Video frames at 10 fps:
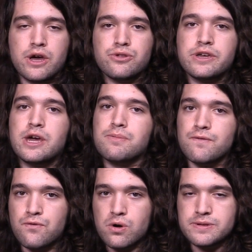not looking at
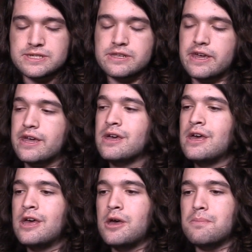performance today,
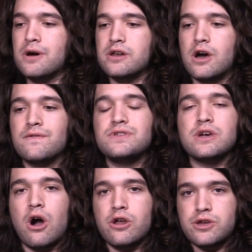but of
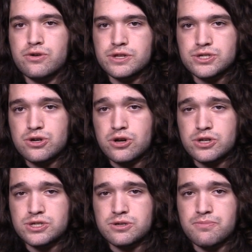the audio
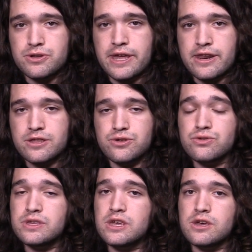concerns pertaining
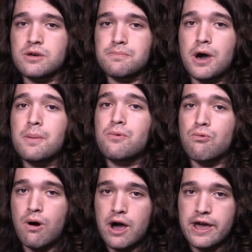to the pump
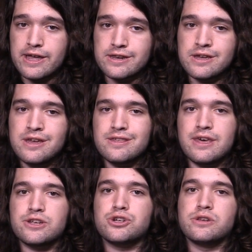whine,
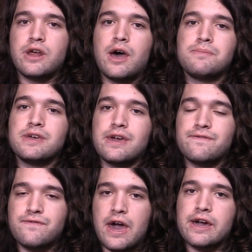that should not be a
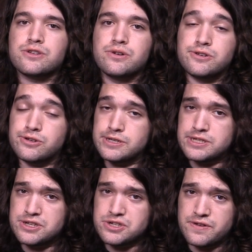factor in your
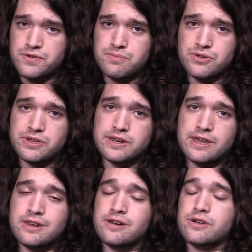decision if you're building
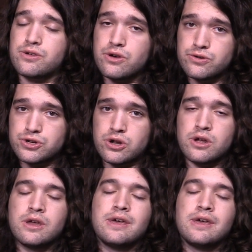in an enclosure.